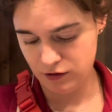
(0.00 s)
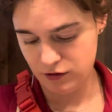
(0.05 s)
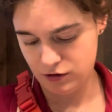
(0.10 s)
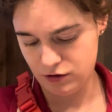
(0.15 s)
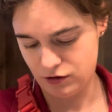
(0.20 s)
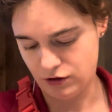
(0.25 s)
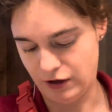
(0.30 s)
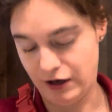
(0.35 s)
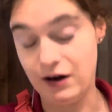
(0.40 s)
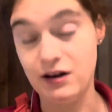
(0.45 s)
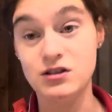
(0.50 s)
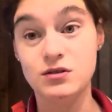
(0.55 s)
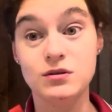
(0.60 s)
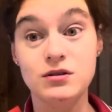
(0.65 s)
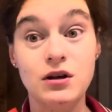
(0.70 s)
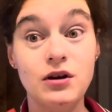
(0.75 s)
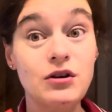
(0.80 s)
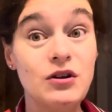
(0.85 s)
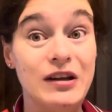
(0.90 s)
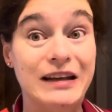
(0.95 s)
her house was
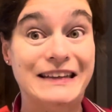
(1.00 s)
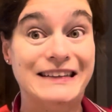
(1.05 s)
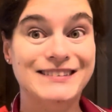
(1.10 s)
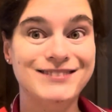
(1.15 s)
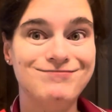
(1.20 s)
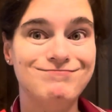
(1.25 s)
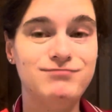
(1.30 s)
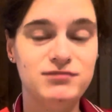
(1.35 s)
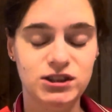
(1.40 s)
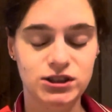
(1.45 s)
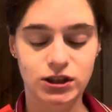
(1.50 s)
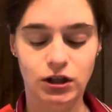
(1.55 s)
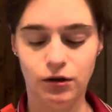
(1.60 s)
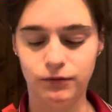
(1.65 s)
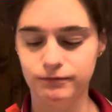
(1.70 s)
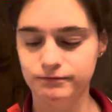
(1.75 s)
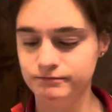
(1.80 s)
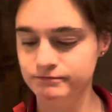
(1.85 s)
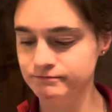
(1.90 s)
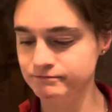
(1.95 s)
clean. So,
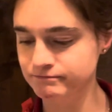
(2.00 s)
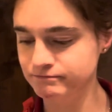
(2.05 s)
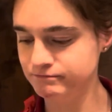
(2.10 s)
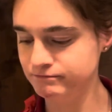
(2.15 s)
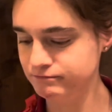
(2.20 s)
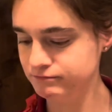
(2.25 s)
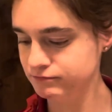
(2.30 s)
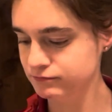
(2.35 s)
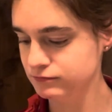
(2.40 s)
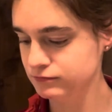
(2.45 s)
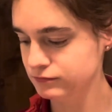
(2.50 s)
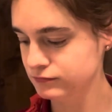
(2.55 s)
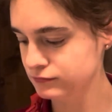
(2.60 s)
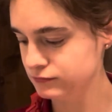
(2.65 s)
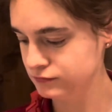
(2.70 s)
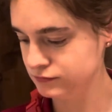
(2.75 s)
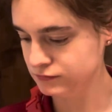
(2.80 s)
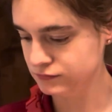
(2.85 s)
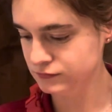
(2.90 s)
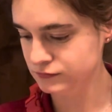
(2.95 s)

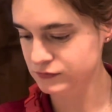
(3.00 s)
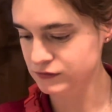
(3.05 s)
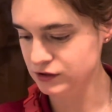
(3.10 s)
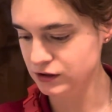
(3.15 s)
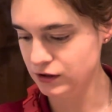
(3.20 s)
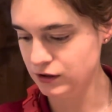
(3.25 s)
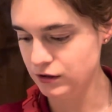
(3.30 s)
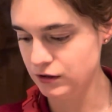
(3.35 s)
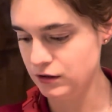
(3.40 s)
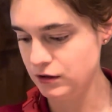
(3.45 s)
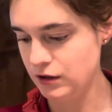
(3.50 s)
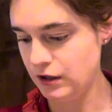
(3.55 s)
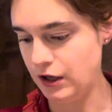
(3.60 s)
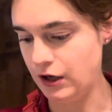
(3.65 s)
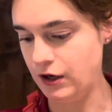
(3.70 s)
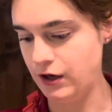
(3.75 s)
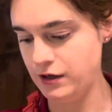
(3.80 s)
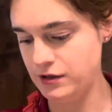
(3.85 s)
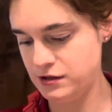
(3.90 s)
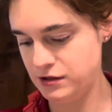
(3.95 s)
all
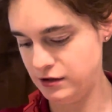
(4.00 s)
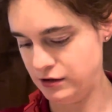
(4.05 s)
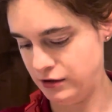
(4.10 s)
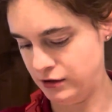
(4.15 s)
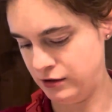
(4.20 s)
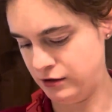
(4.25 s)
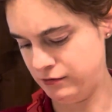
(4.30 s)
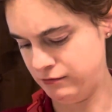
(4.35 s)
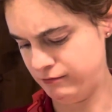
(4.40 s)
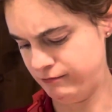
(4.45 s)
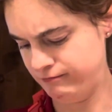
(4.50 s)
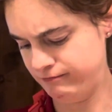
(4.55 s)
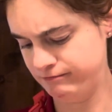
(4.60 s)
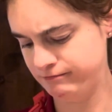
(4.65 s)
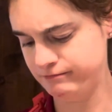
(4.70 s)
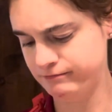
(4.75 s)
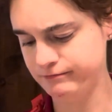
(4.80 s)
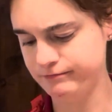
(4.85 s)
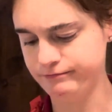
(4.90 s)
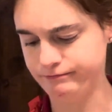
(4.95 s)
right, um,
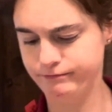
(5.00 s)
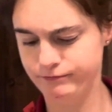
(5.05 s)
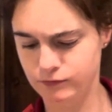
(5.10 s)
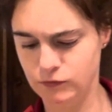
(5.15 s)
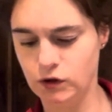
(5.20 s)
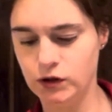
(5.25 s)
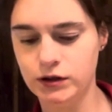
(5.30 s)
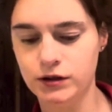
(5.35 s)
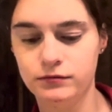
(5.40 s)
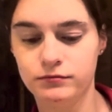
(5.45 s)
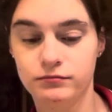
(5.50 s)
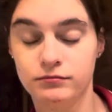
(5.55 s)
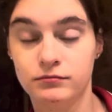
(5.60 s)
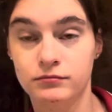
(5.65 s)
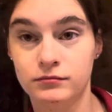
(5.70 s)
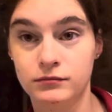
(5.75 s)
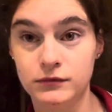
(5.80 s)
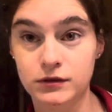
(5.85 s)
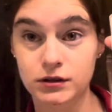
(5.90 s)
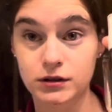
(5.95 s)
hmm.
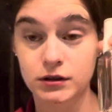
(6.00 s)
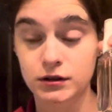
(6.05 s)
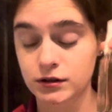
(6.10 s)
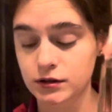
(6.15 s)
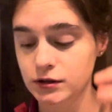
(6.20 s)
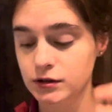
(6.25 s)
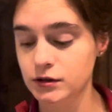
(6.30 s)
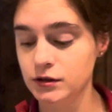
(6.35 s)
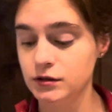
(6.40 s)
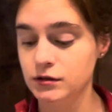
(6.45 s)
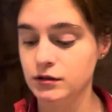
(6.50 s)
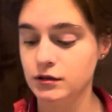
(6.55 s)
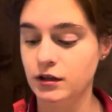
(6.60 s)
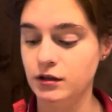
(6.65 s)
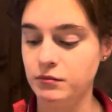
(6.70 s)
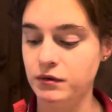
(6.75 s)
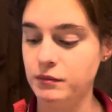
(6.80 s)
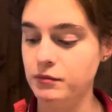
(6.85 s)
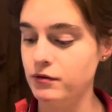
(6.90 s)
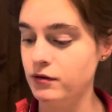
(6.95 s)
let
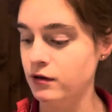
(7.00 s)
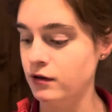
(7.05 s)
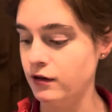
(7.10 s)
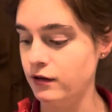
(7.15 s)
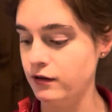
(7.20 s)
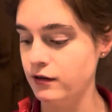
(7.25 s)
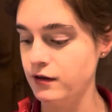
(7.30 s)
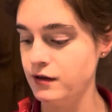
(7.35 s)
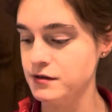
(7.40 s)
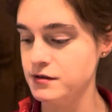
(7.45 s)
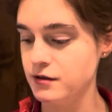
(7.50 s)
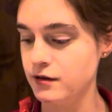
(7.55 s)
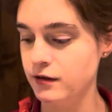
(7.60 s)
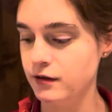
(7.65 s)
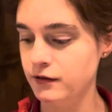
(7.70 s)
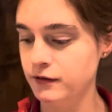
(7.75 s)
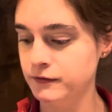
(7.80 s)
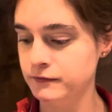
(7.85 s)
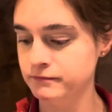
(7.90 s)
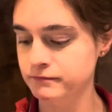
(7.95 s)
me put all these
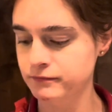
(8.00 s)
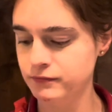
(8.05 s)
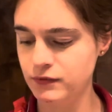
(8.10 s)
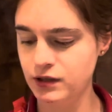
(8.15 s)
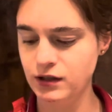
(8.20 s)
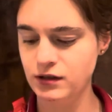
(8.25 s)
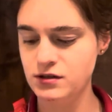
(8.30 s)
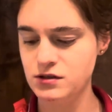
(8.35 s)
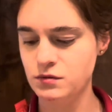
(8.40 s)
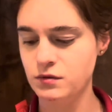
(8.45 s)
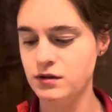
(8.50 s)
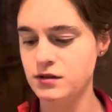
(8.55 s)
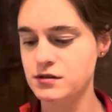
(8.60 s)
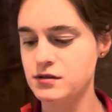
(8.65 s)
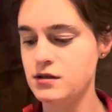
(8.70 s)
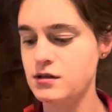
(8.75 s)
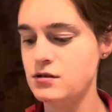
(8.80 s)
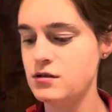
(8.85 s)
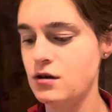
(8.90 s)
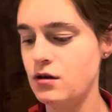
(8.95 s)
on. This one is
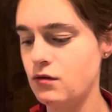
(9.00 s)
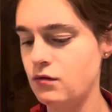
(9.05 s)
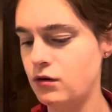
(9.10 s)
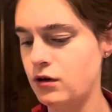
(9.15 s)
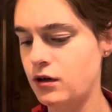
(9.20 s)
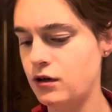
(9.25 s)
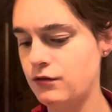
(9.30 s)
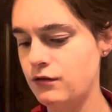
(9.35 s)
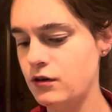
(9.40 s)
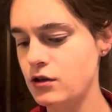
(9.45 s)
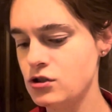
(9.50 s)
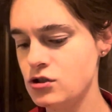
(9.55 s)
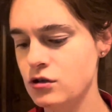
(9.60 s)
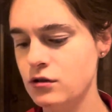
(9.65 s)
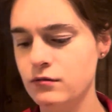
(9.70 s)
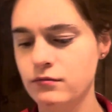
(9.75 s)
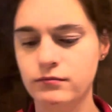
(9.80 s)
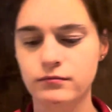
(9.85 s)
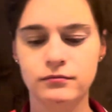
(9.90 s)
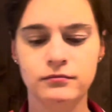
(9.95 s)
the tiny
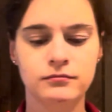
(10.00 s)
version.